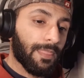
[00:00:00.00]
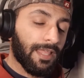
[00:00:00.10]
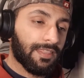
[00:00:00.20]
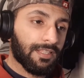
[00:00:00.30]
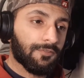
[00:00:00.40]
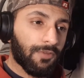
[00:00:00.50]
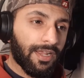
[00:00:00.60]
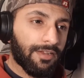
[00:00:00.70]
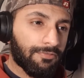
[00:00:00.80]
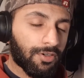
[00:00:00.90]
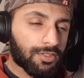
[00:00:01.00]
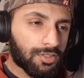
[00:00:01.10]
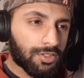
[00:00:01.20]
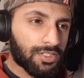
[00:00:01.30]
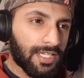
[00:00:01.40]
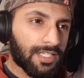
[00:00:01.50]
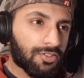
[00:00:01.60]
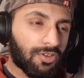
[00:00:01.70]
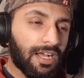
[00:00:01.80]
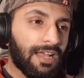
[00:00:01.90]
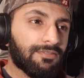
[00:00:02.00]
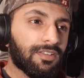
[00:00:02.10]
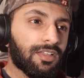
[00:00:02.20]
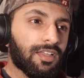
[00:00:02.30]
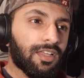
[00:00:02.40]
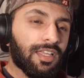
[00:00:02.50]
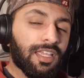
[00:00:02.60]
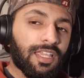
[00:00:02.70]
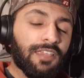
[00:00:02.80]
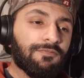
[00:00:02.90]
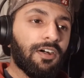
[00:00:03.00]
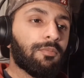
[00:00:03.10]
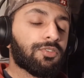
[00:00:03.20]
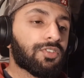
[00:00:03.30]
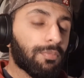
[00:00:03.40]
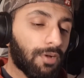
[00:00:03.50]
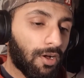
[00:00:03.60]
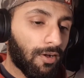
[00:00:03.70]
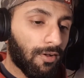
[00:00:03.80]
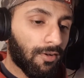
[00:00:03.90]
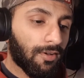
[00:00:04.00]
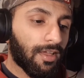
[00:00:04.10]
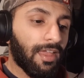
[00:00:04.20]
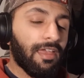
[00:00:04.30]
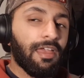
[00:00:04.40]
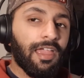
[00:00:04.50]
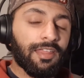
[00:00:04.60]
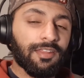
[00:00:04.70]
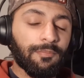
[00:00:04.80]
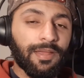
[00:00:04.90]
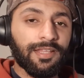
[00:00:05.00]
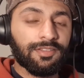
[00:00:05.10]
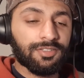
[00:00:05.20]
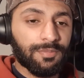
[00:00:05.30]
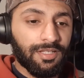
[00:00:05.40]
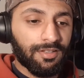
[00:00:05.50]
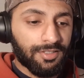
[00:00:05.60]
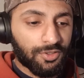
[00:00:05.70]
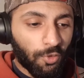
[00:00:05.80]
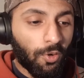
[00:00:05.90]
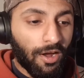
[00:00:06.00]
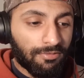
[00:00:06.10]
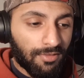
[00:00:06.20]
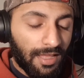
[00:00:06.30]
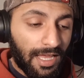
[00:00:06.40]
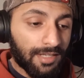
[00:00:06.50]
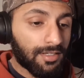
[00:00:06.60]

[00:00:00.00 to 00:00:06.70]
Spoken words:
I think the very first or second drive, he fumbles the ball, and the Panthers immediately score off of that,